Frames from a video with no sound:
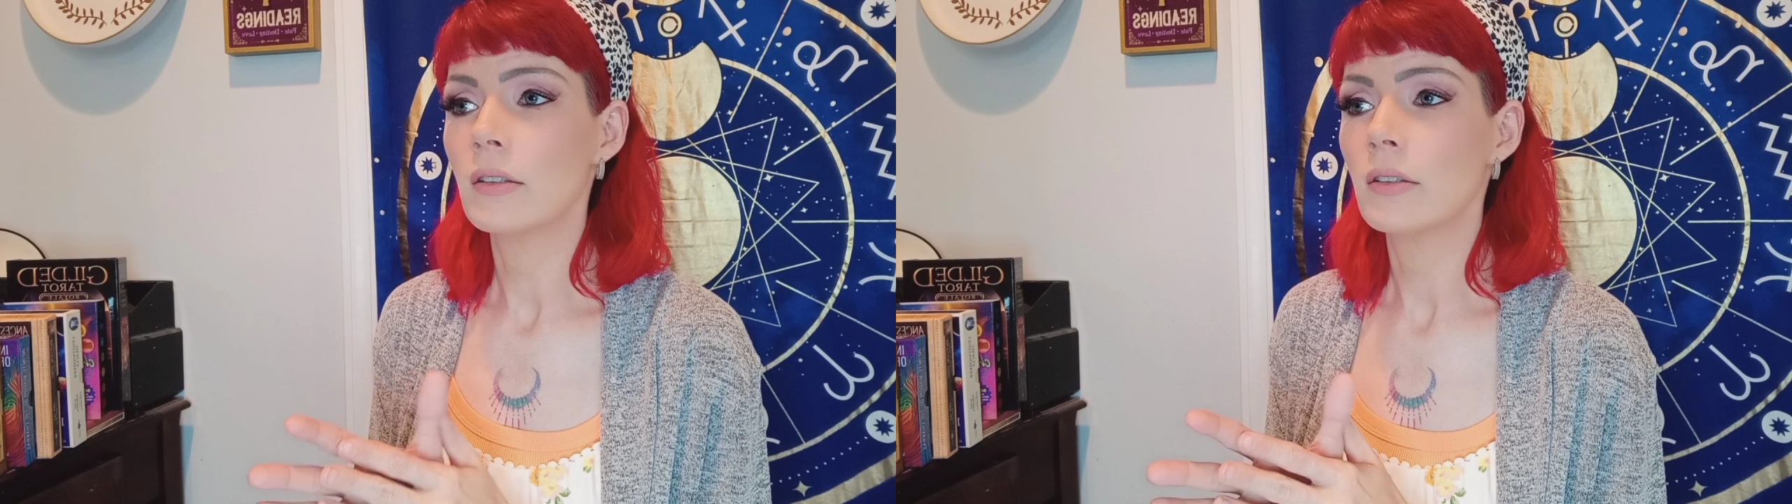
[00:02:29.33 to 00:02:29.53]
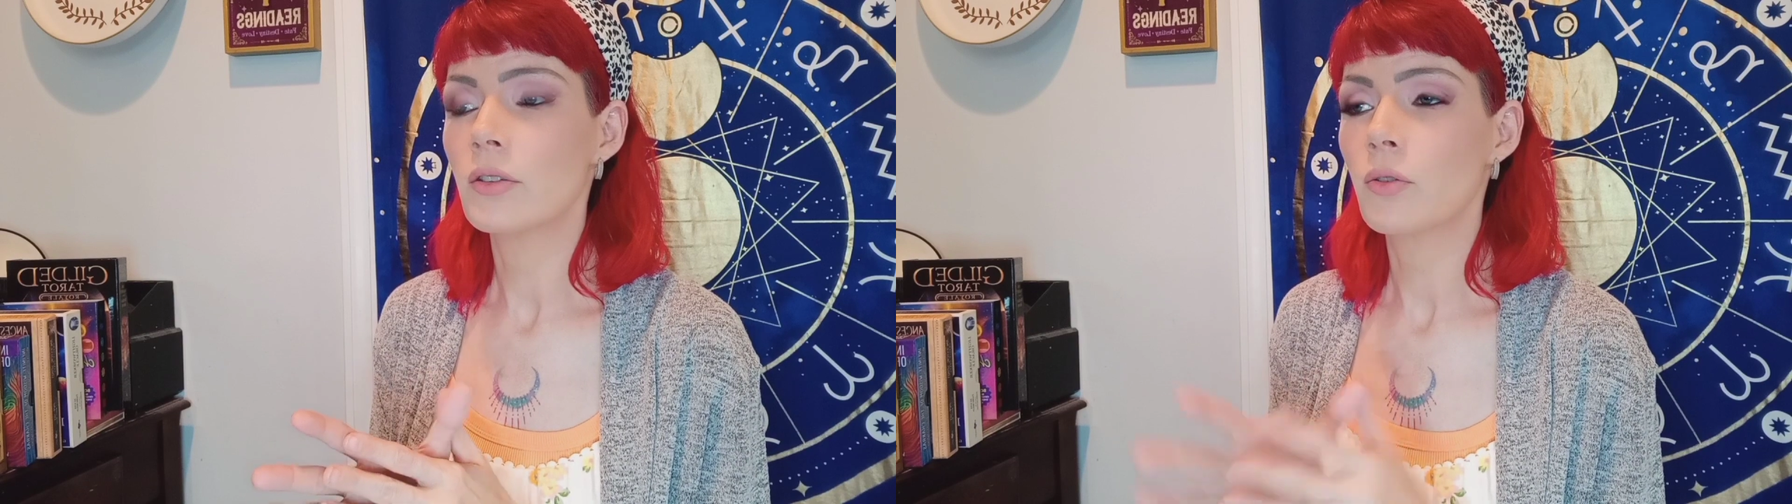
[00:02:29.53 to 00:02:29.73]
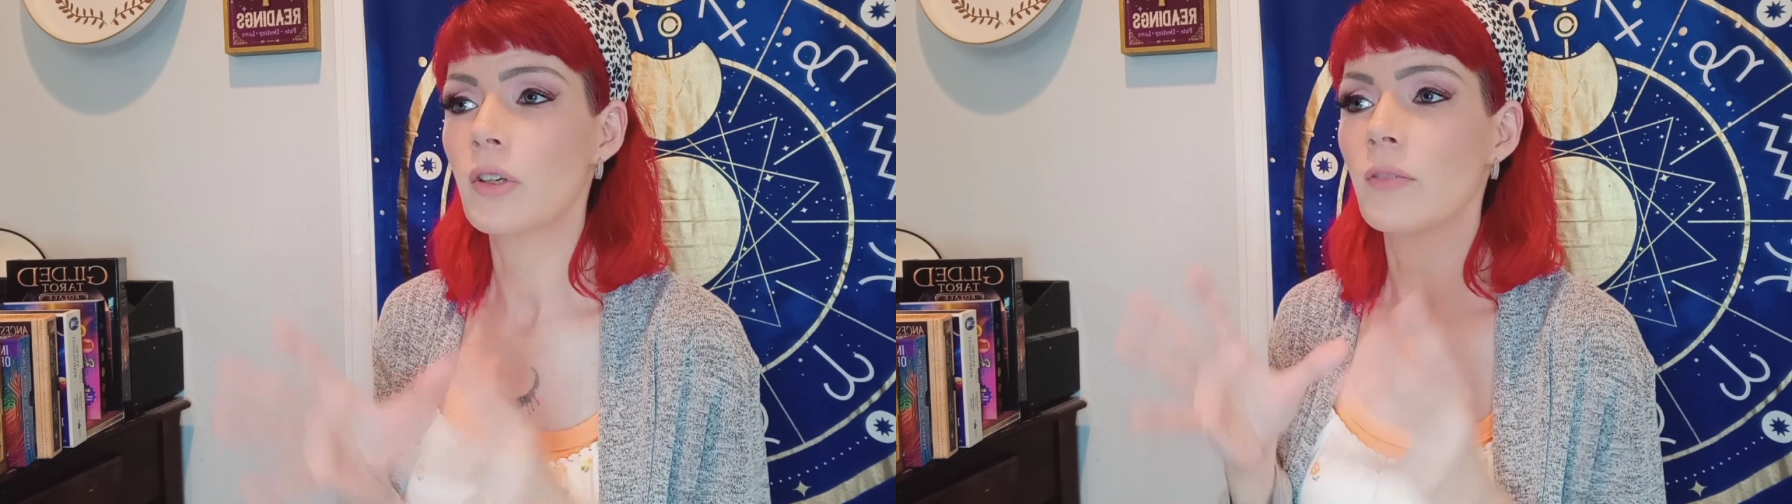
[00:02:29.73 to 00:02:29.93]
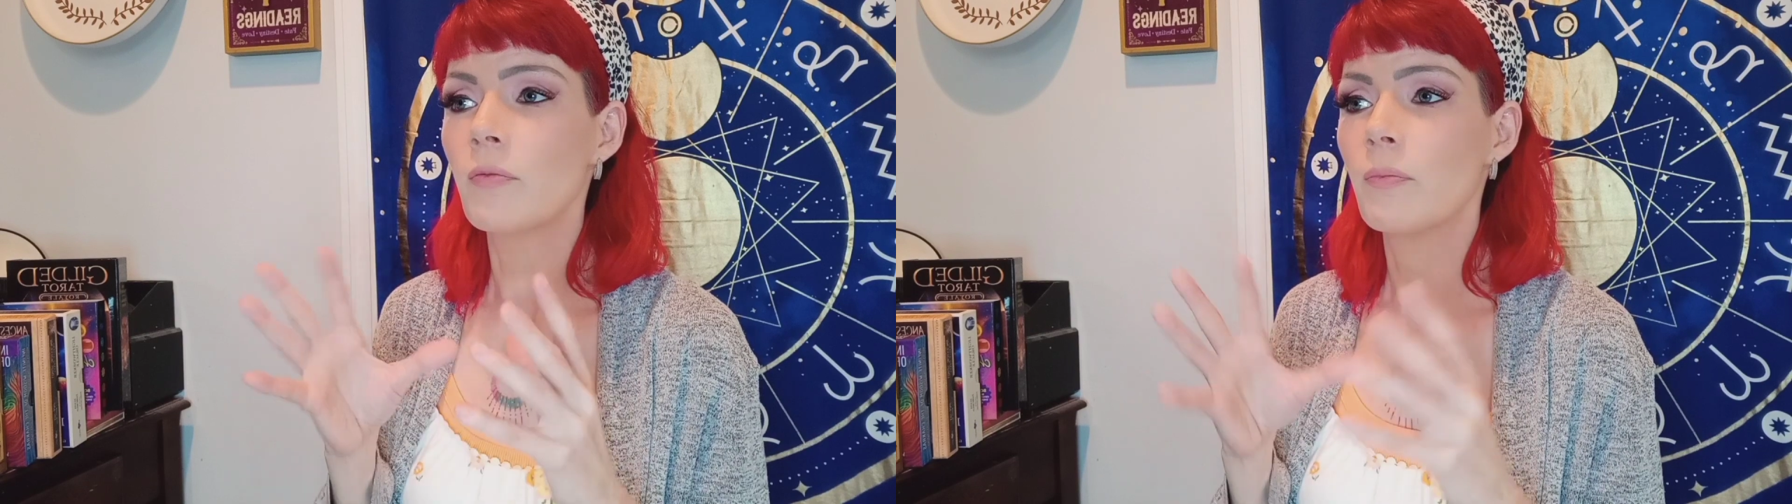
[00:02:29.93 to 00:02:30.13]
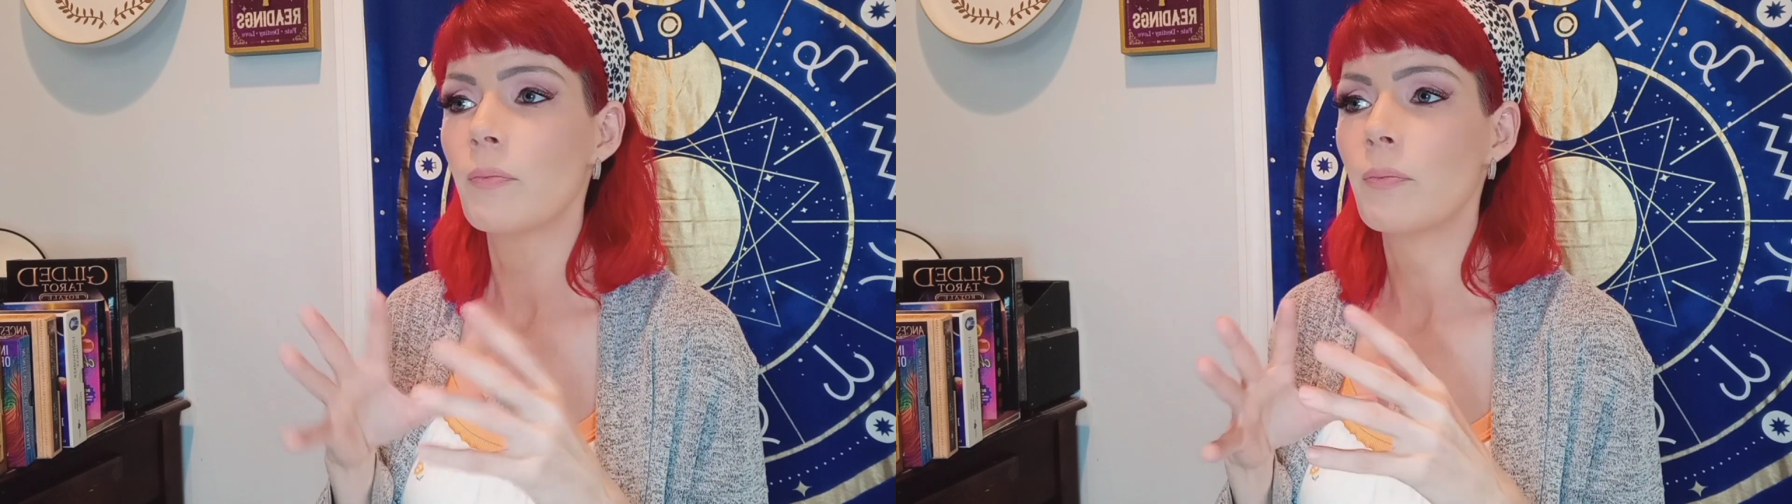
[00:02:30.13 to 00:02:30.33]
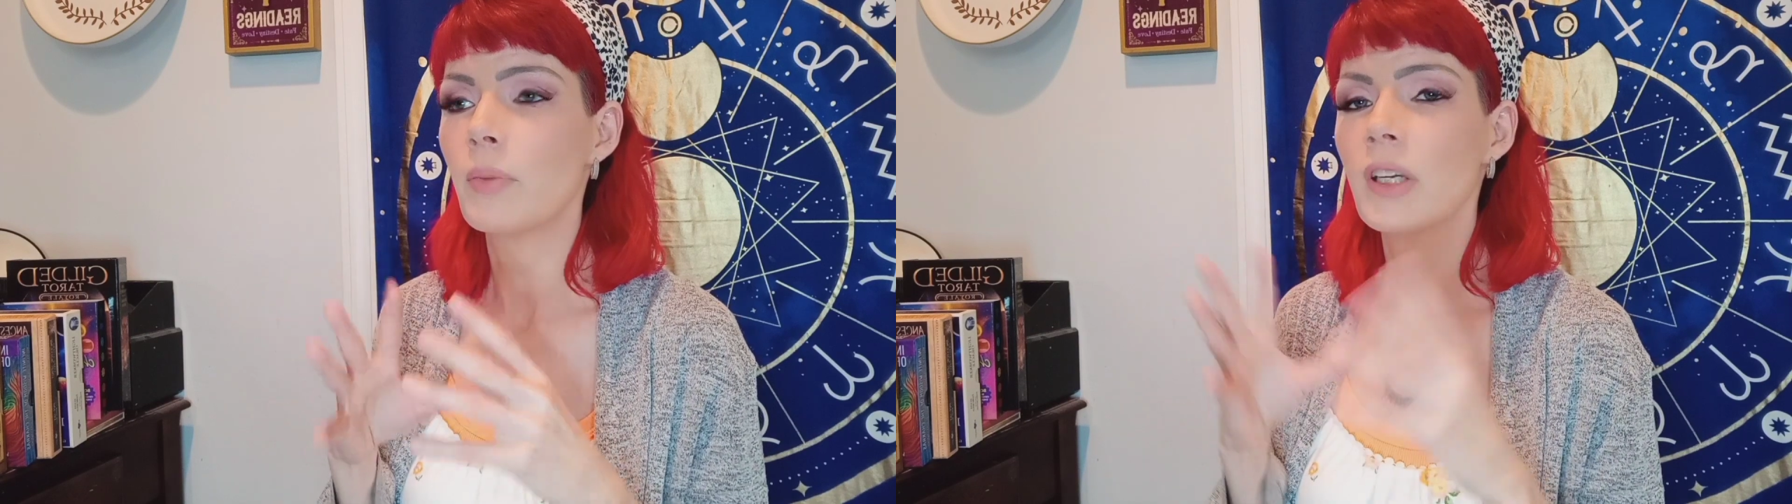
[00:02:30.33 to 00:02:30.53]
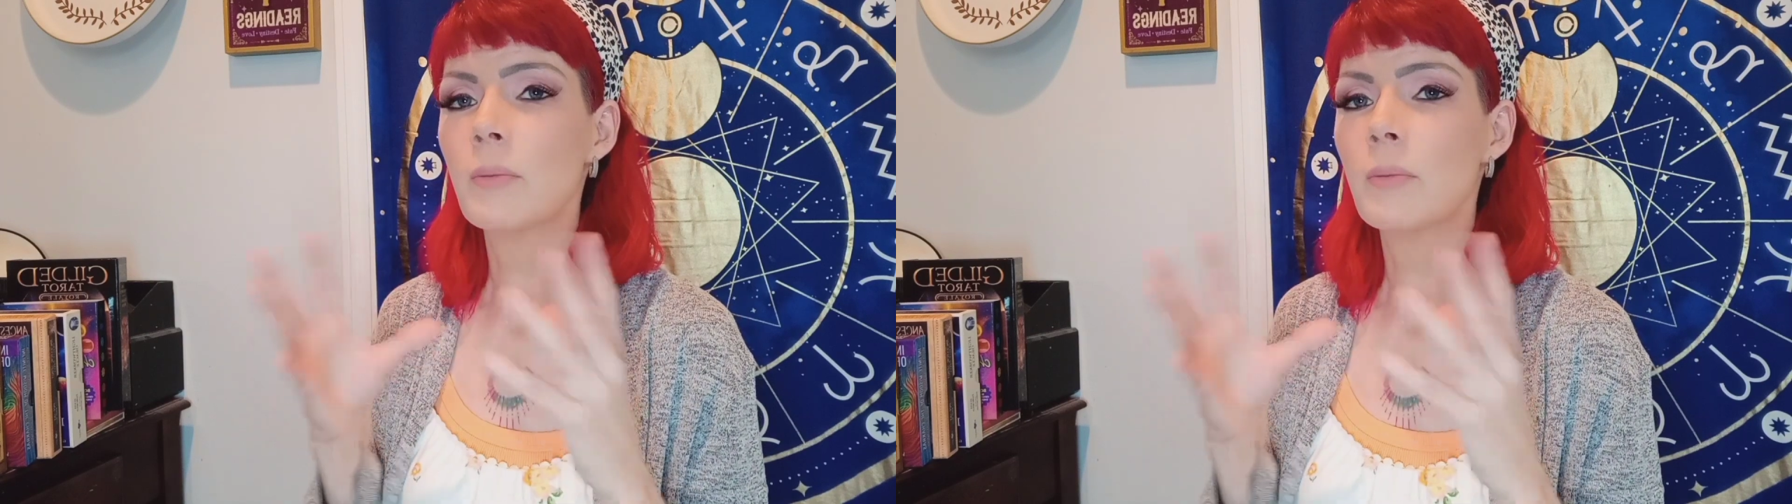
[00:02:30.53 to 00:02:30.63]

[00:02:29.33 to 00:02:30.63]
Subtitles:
sort of big